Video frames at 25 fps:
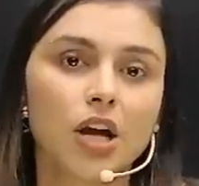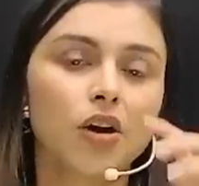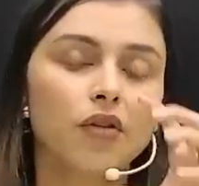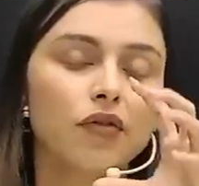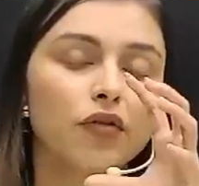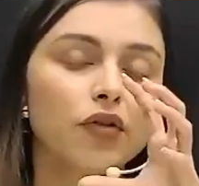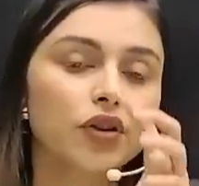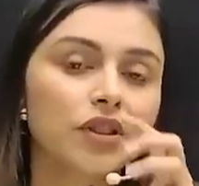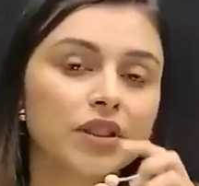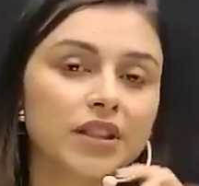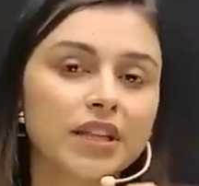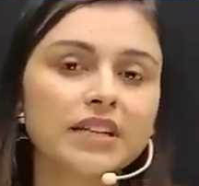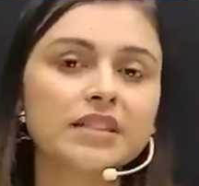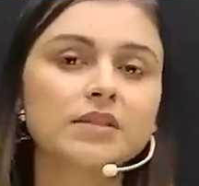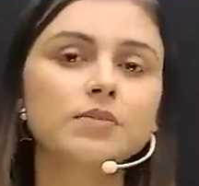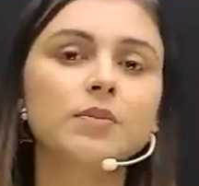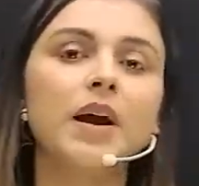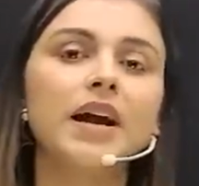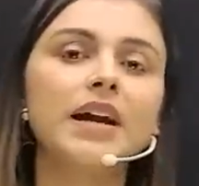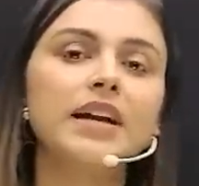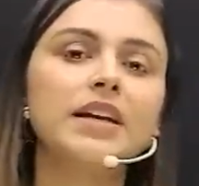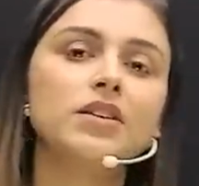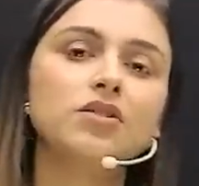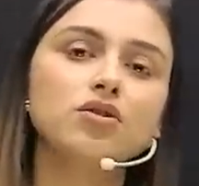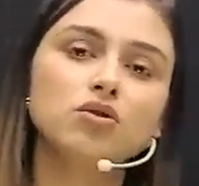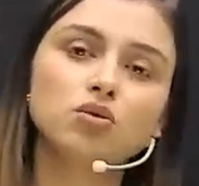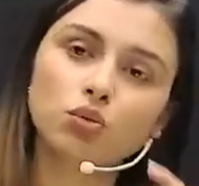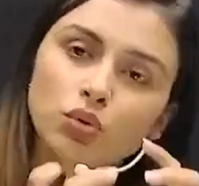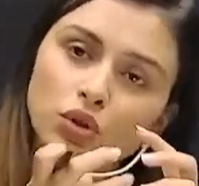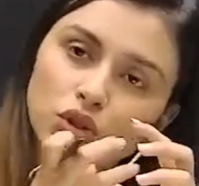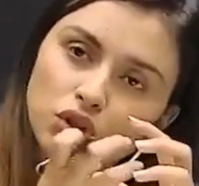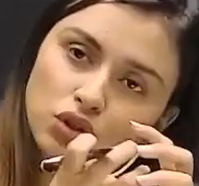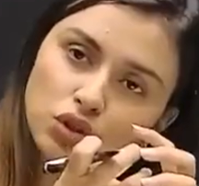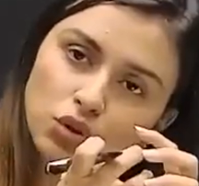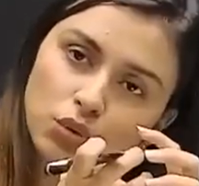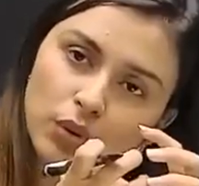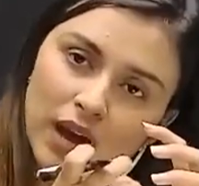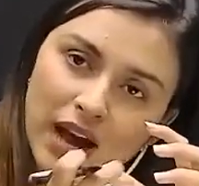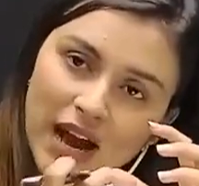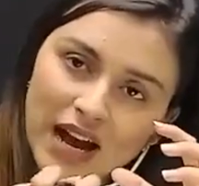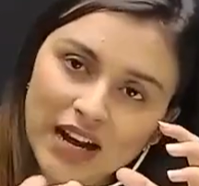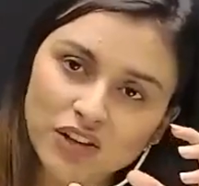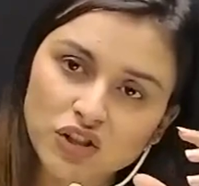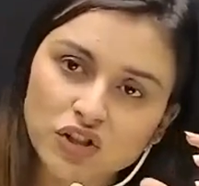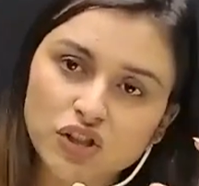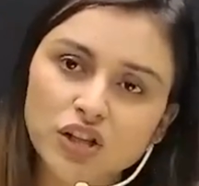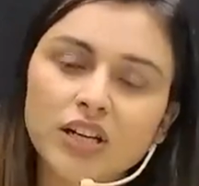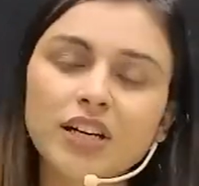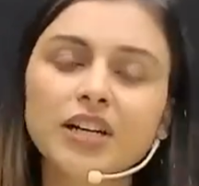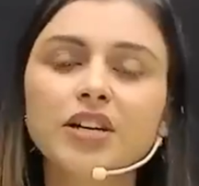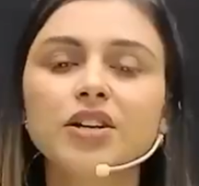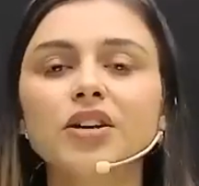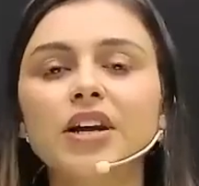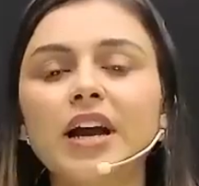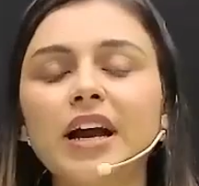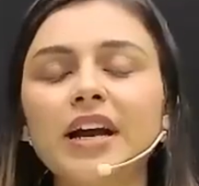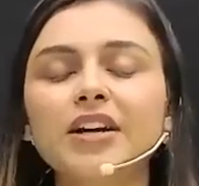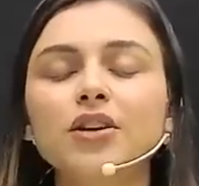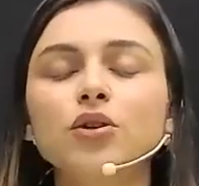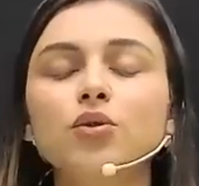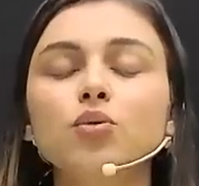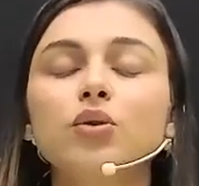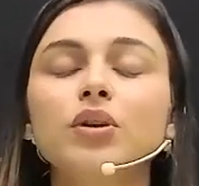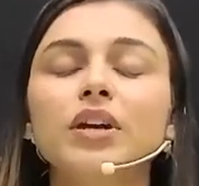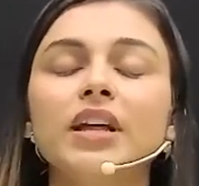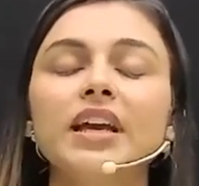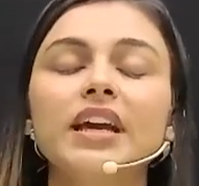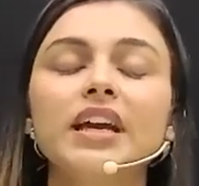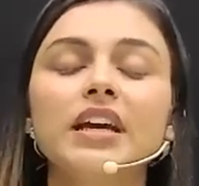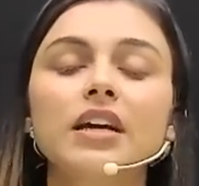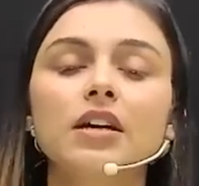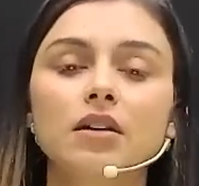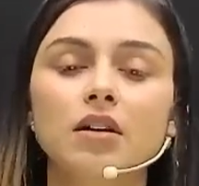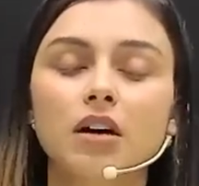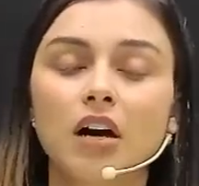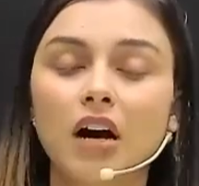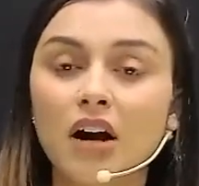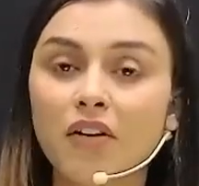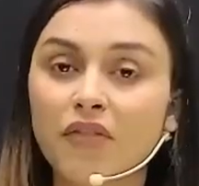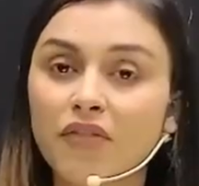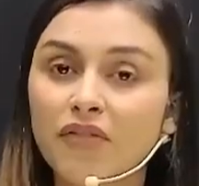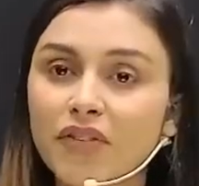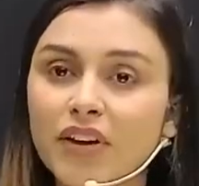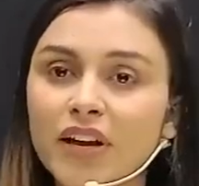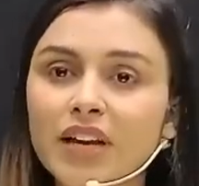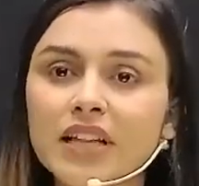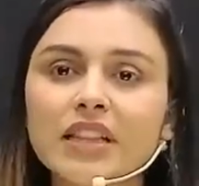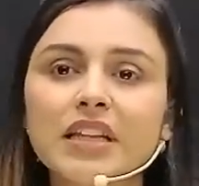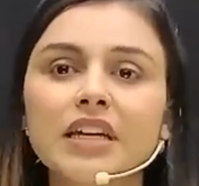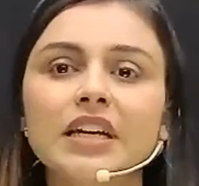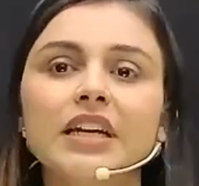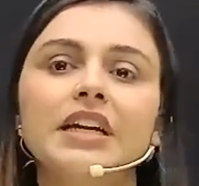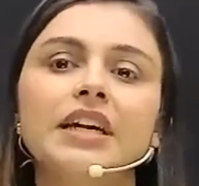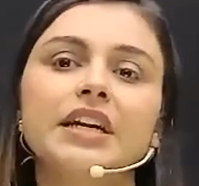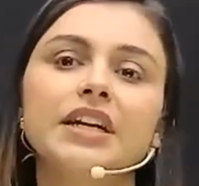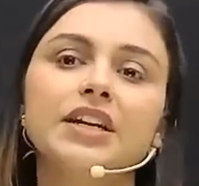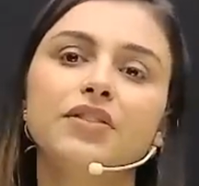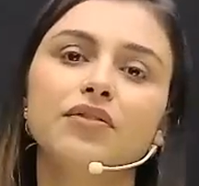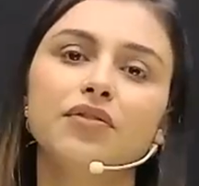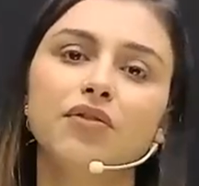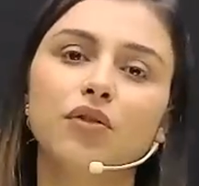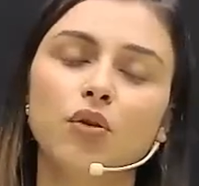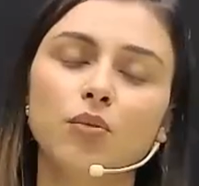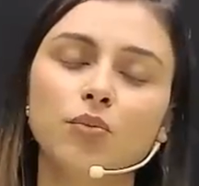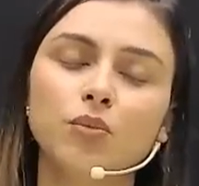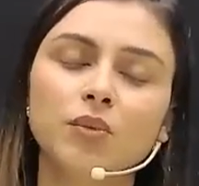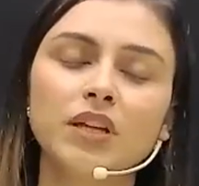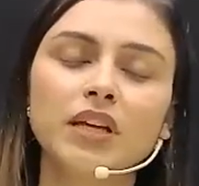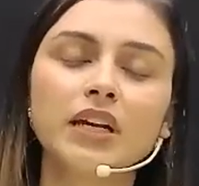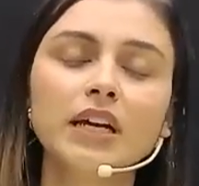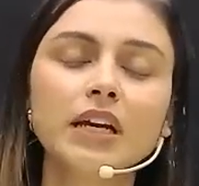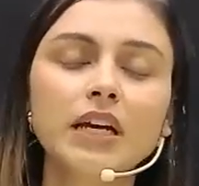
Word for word: For this, my dear students, you actually try to take away the heat from the